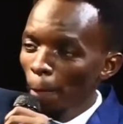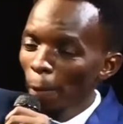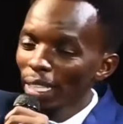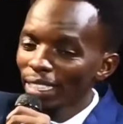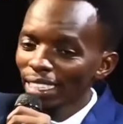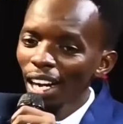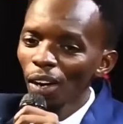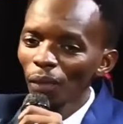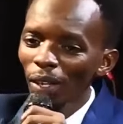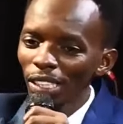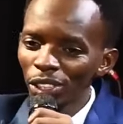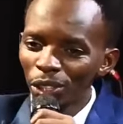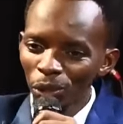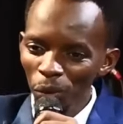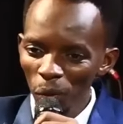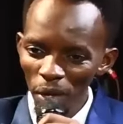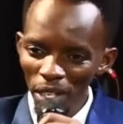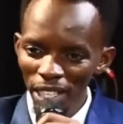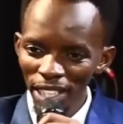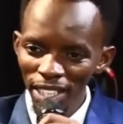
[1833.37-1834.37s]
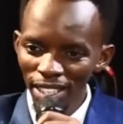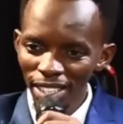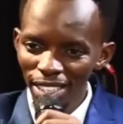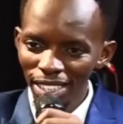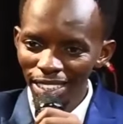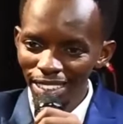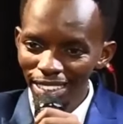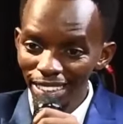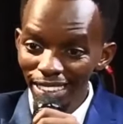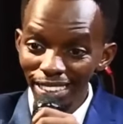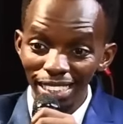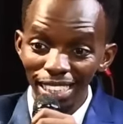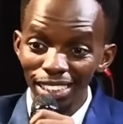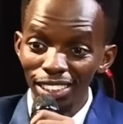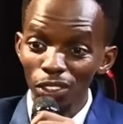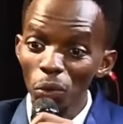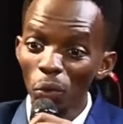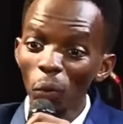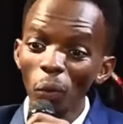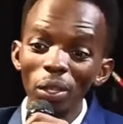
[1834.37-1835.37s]
But our joy is
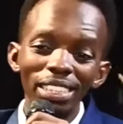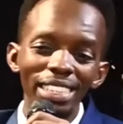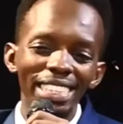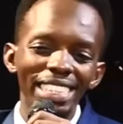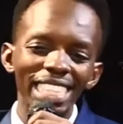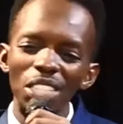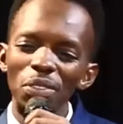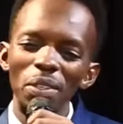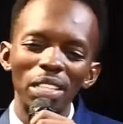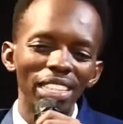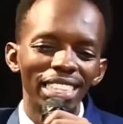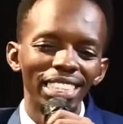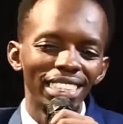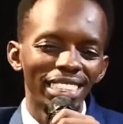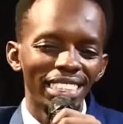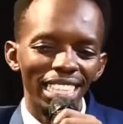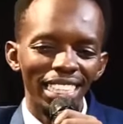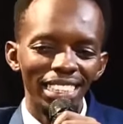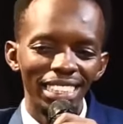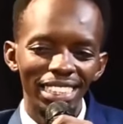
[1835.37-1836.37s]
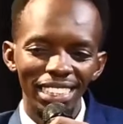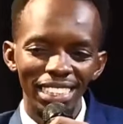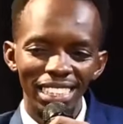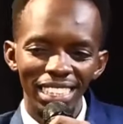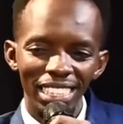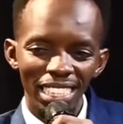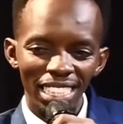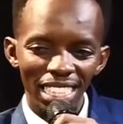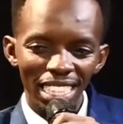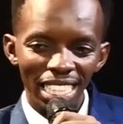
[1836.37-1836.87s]
that you continue in these things.